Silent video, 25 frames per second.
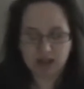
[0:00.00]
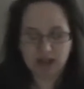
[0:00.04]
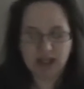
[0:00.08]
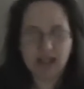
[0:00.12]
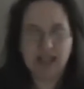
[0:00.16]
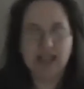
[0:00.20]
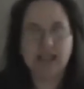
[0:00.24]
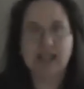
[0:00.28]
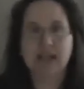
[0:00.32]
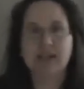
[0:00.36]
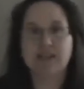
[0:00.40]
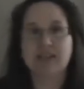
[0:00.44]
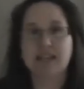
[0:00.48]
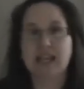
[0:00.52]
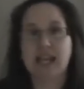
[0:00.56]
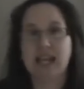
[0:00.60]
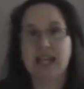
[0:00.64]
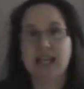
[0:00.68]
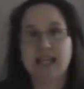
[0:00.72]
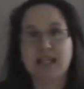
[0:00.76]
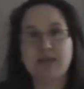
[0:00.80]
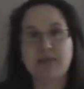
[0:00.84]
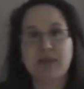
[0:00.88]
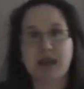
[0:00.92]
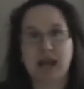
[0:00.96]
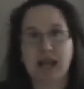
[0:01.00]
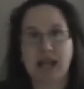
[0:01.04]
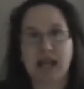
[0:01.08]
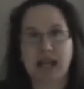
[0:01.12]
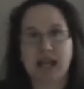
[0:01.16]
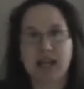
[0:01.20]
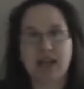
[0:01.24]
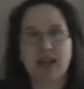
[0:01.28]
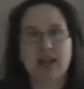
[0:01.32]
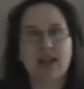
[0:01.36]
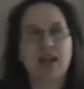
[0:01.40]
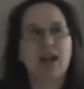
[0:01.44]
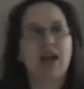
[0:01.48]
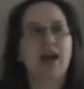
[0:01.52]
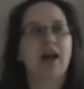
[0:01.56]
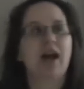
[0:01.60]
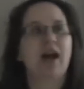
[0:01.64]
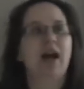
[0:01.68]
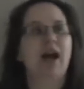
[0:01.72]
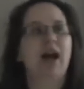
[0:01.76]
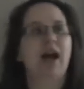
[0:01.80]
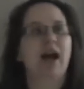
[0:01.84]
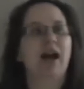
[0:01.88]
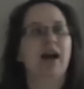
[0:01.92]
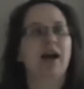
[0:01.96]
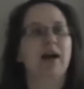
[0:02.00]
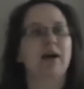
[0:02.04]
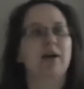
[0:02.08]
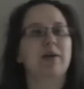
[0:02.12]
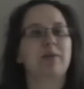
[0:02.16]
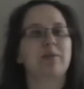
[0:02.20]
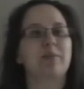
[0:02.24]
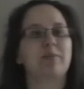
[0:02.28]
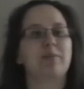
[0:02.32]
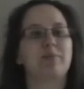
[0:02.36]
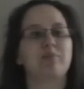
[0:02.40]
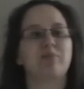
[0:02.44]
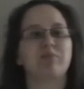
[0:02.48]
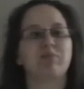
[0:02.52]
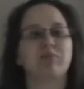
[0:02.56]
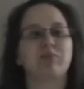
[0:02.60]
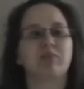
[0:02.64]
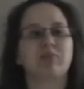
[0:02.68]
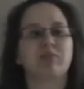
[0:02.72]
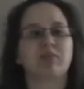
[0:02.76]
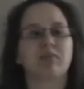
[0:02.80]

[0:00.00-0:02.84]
He loves Handy Manny, and